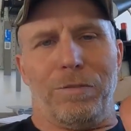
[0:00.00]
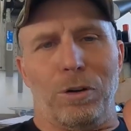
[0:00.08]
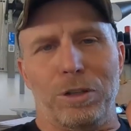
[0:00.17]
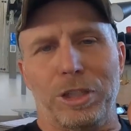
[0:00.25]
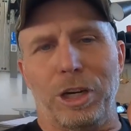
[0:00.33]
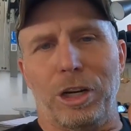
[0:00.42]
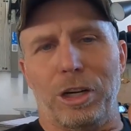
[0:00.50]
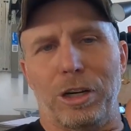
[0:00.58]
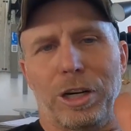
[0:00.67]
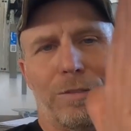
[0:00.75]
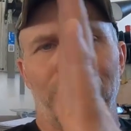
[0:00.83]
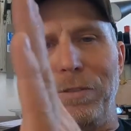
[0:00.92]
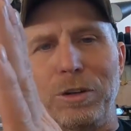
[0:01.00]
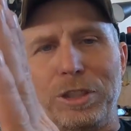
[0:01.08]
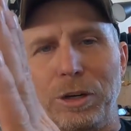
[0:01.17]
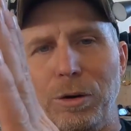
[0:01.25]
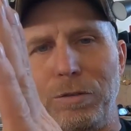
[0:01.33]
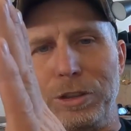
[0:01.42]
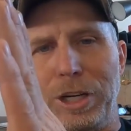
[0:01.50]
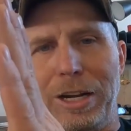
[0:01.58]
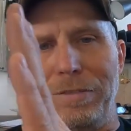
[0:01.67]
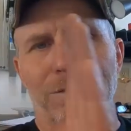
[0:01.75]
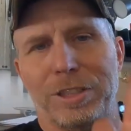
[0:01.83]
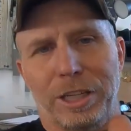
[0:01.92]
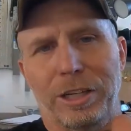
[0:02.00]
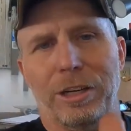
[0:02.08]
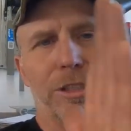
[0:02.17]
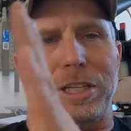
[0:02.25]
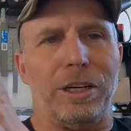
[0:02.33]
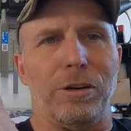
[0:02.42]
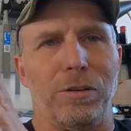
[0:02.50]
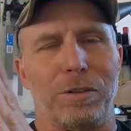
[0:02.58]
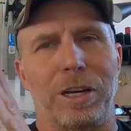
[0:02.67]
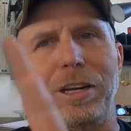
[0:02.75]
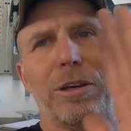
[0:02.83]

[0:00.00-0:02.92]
first gear and first gear overdrive, second gear overdrive.